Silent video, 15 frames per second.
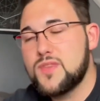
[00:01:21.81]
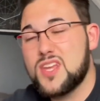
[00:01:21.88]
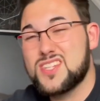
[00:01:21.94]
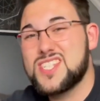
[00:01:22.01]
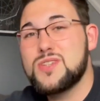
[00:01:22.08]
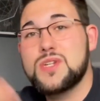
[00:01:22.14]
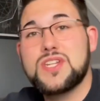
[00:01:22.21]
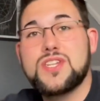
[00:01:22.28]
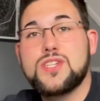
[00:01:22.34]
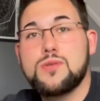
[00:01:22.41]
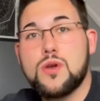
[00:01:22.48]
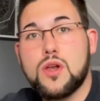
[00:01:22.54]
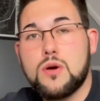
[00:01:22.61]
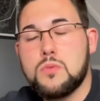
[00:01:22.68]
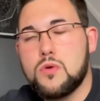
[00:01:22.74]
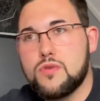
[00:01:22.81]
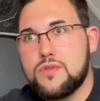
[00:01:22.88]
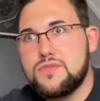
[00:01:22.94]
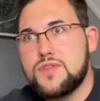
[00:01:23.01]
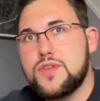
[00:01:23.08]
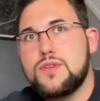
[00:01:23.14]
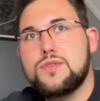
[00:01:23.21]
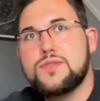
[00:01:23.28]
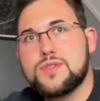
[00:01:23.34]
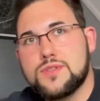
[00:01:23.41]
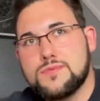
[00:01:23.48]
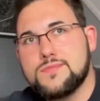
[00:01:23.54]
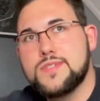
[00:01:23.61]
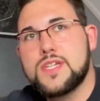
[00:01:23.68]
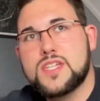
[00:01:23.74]
I still need to do a lot more reviews
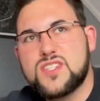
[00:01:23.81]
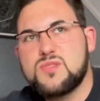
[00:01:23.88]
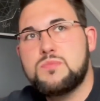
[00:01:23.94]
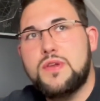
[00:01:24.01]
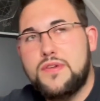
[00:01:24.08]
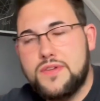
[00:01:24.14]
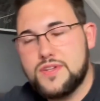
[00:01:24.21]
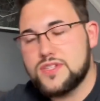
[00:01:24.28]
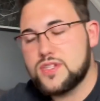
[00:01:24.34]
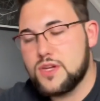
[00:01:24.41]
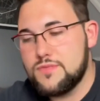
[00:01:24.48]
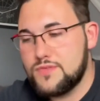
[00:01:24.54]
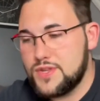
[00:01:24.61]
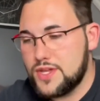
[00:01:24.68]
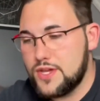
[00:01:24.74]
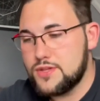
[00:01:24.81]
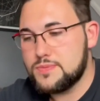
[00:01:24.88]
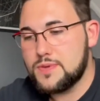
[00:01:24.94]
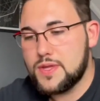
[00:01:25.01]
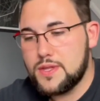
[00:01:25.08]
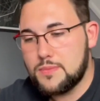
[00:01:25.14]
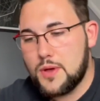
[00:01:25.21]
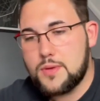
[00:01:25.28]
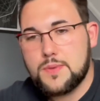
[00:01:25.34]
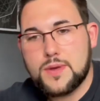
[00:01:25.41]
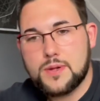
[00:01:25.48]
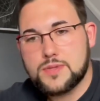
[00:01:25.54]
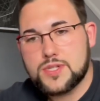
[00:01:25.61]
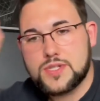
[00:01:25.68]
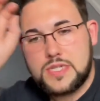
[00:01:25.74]
and experience type videos, but at the moment
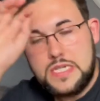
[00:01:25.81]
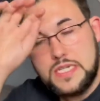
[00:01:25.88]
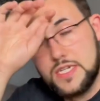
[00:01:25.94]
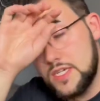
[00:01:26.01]
I'm just